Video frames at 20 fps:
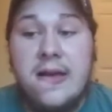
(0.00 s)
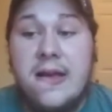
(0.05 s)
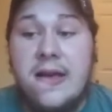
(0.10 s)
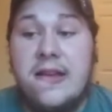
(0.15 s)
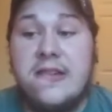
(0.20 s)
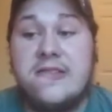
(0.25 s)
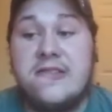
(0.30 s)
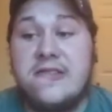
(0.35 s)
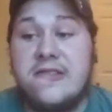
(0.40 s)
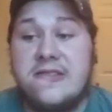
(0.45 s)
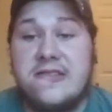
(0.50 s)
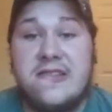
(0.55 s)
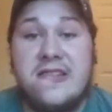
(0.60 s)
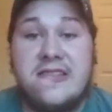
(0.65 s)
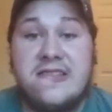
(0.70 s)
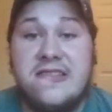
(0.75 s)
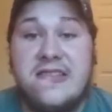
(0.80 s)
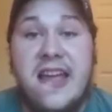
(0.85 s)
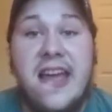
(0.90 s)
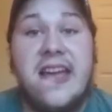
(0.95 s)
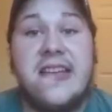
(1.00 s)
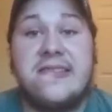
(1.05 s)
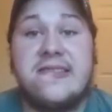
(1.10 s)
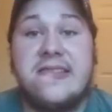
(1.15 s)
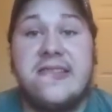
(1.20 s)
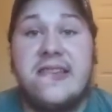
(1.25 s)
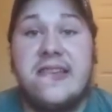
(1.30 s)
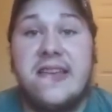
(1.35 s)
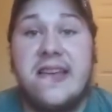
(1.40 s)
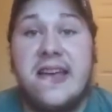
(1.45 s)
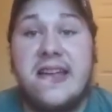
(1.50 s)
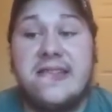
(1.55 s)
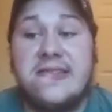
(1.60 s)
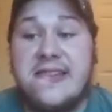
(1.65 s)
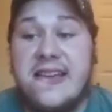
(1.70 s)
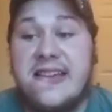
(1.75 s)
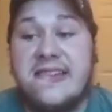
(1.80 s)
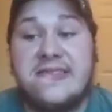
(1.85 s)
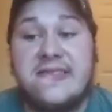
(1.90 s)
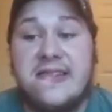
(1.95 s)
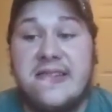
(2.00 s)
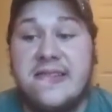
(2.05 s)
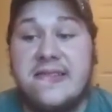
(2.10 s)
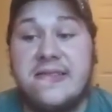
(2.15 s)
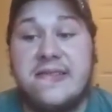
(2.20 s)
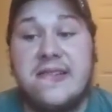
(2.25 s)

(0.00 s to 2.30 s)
It's nasty. It tastes like